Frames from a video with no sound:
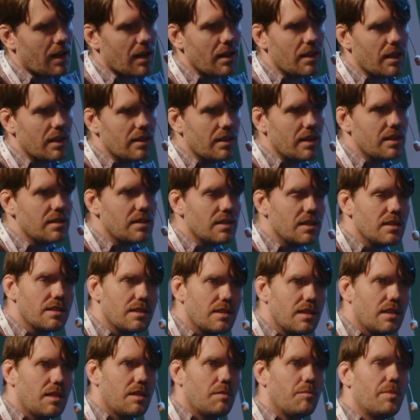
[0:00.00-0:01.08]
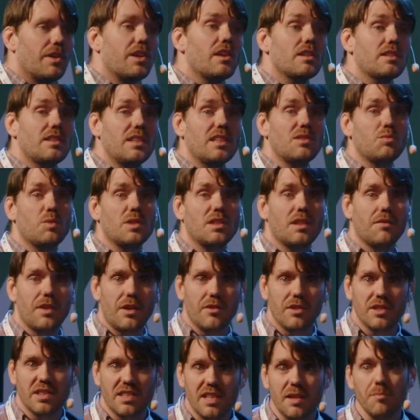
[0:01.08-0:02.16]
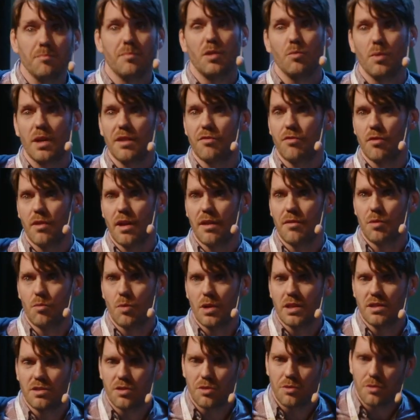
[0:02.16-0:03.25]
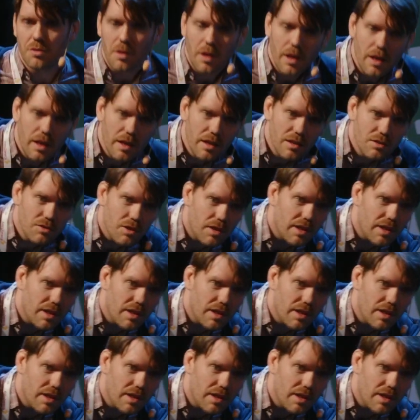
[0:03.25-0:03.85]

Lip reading: I think this is because this was a very simple way for everyone to sort